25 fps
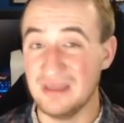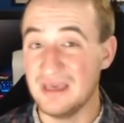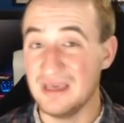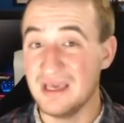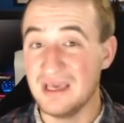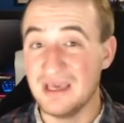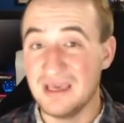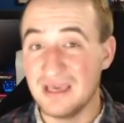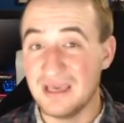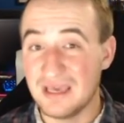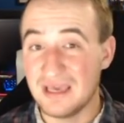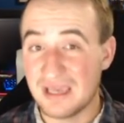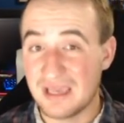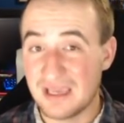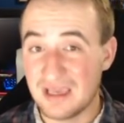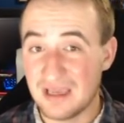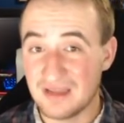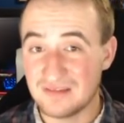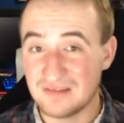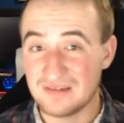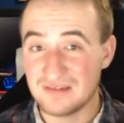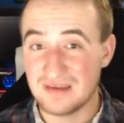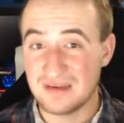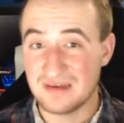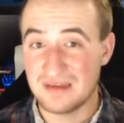It cuts
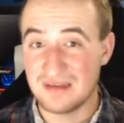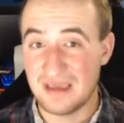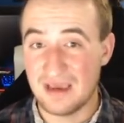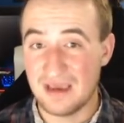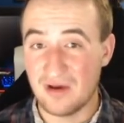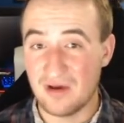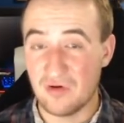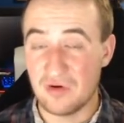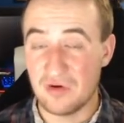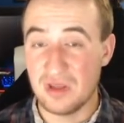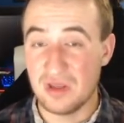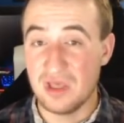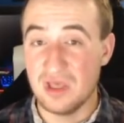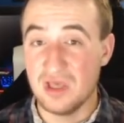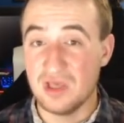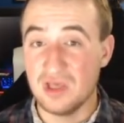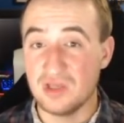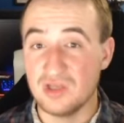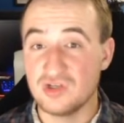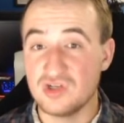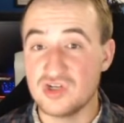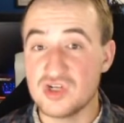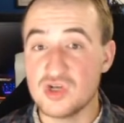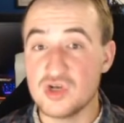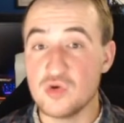it down
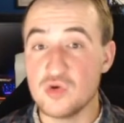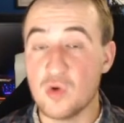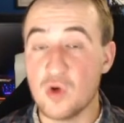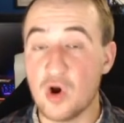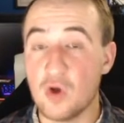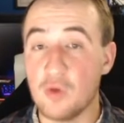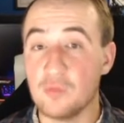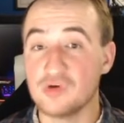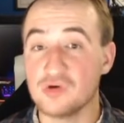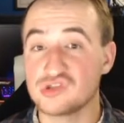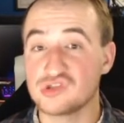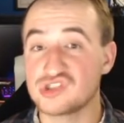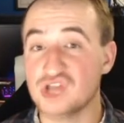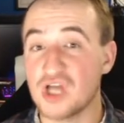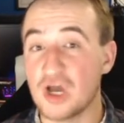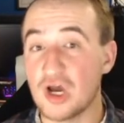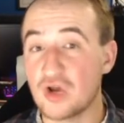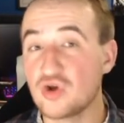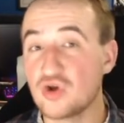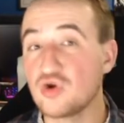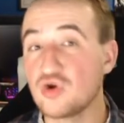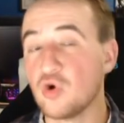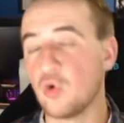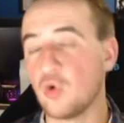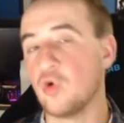to almost a
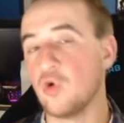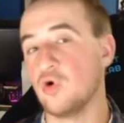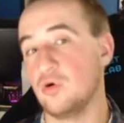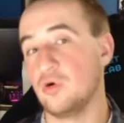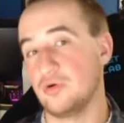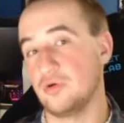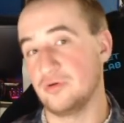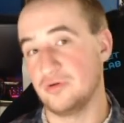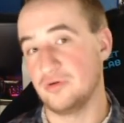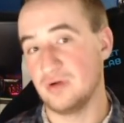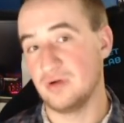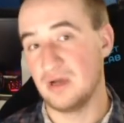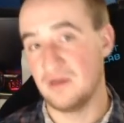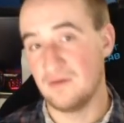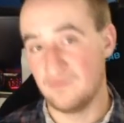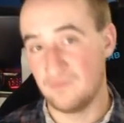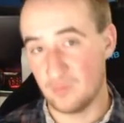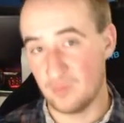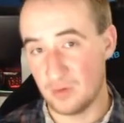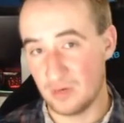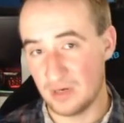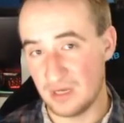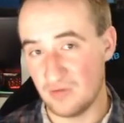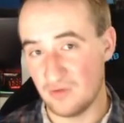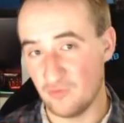quarter of what
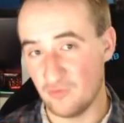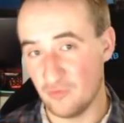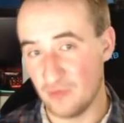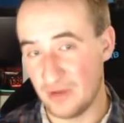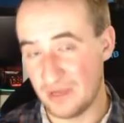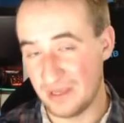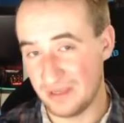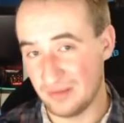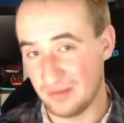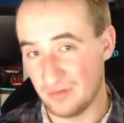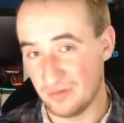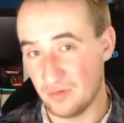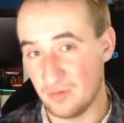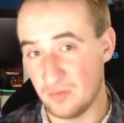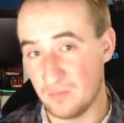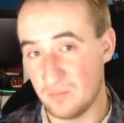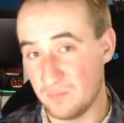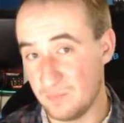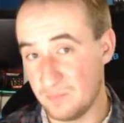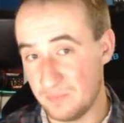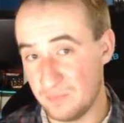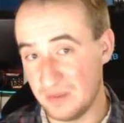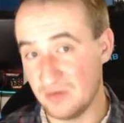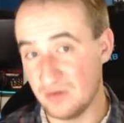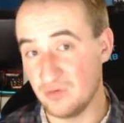a regular
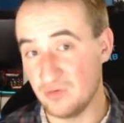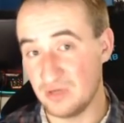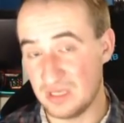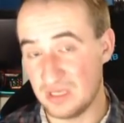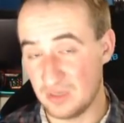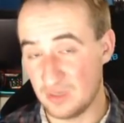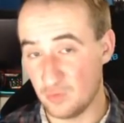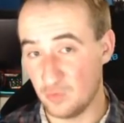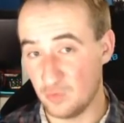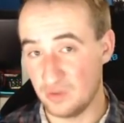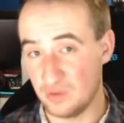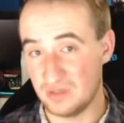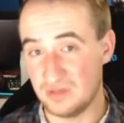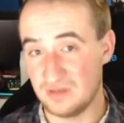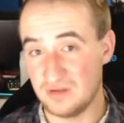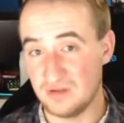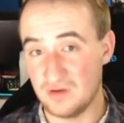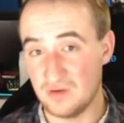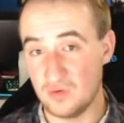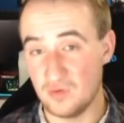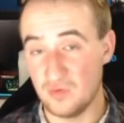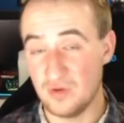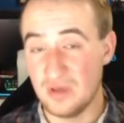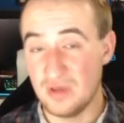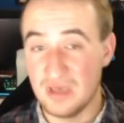building would do.
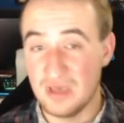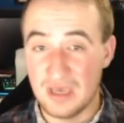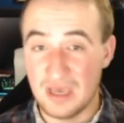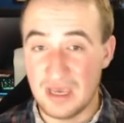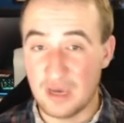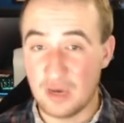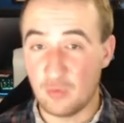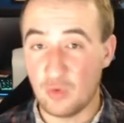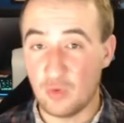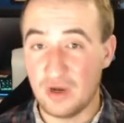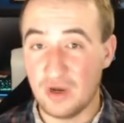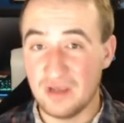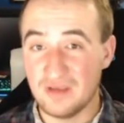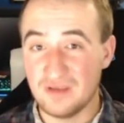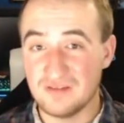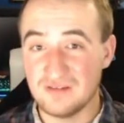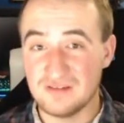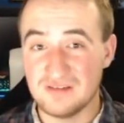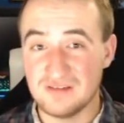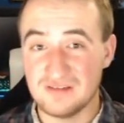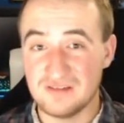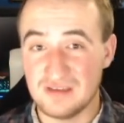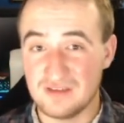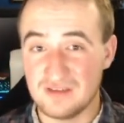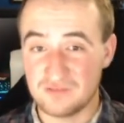And why is this?
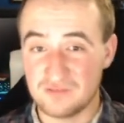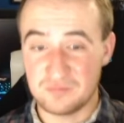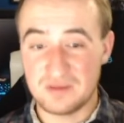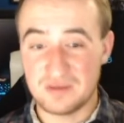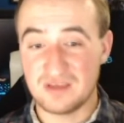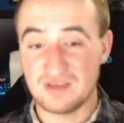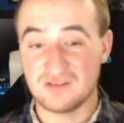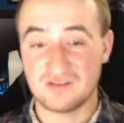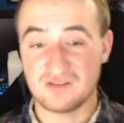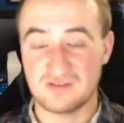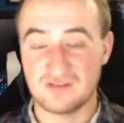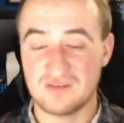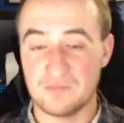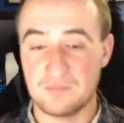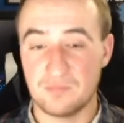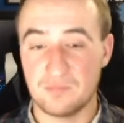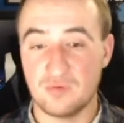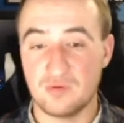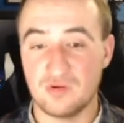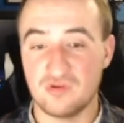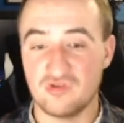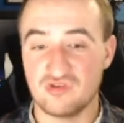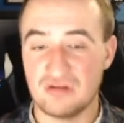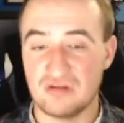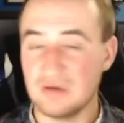It's because of simple
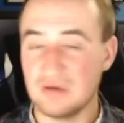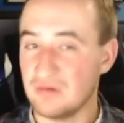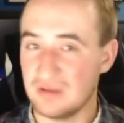engineering.